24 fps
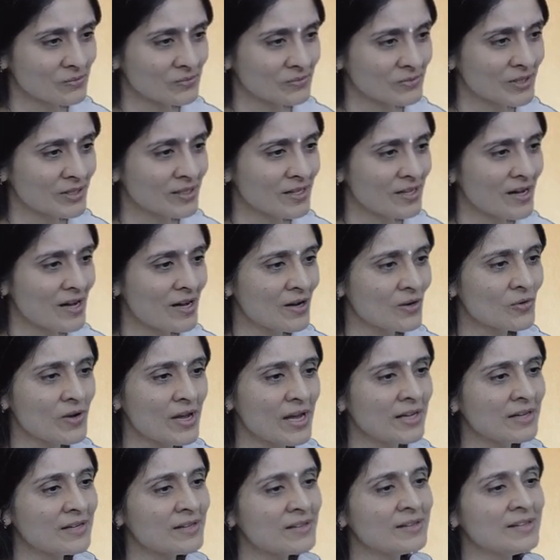the cow
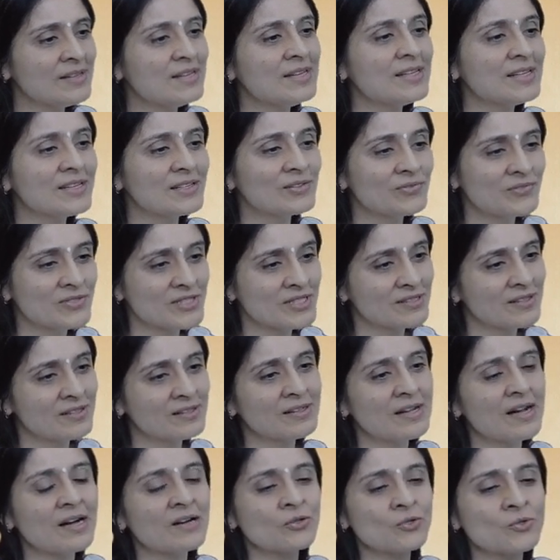and re-gifted the
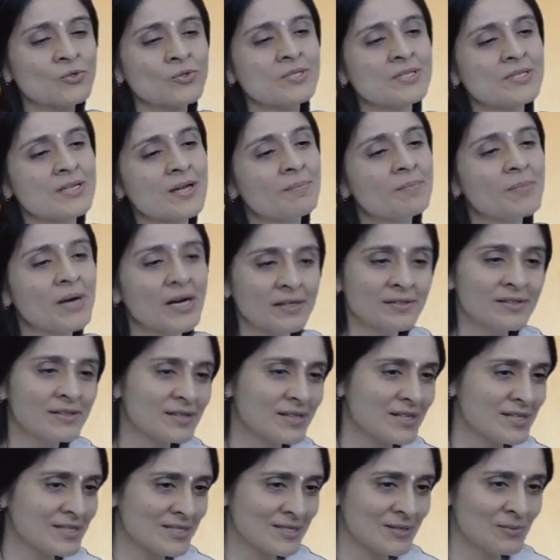cow to some other
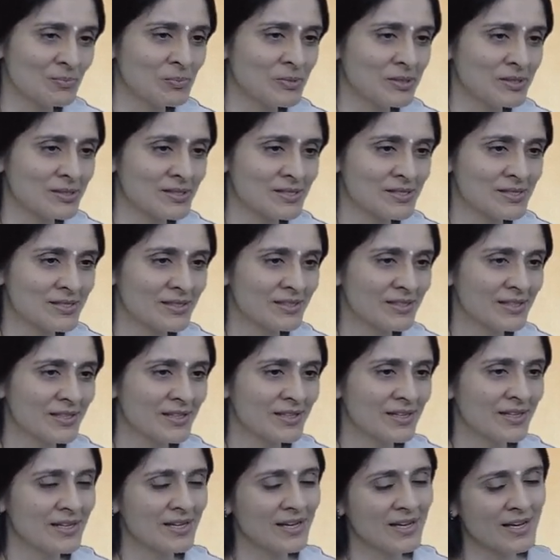recipient.
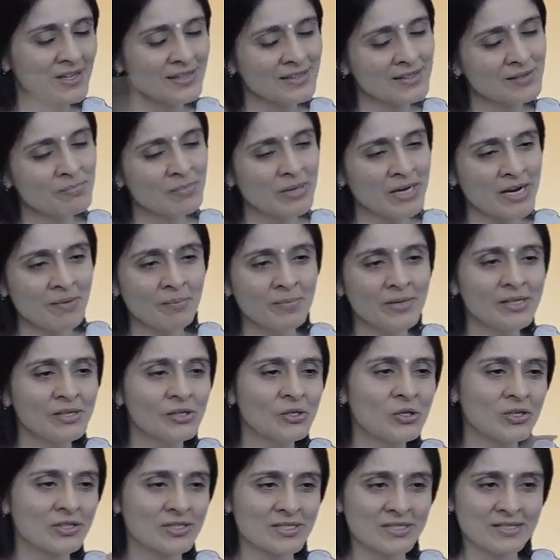And the Brahmin
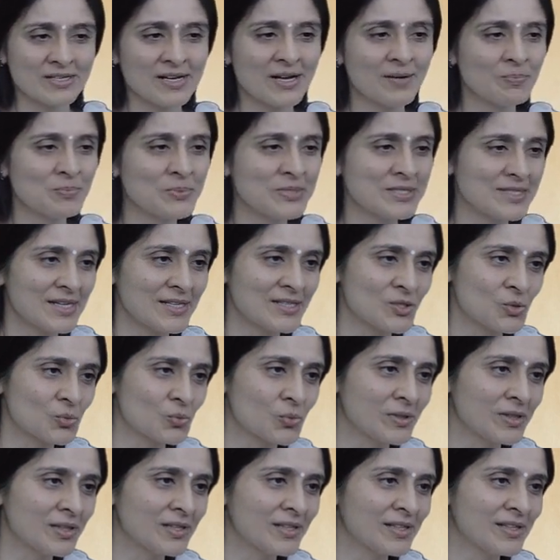got upset
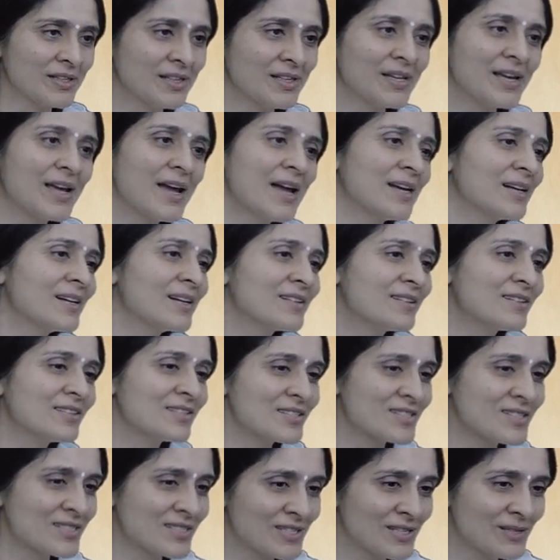with the king and
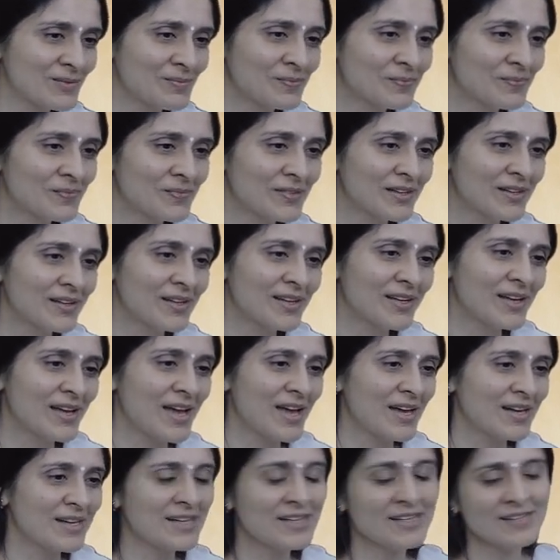cursed him,
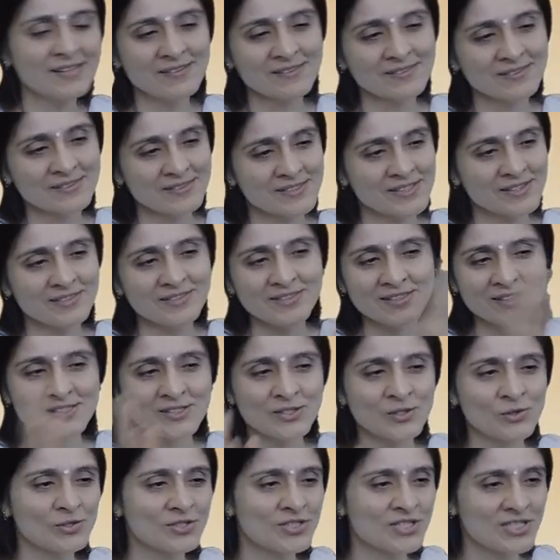and he turned
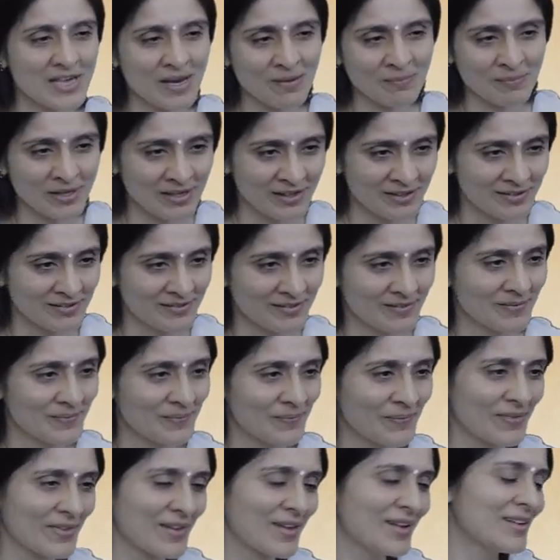into a chameleon.
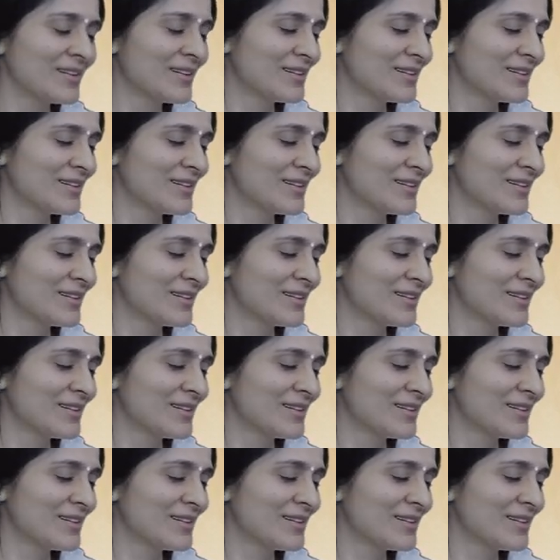The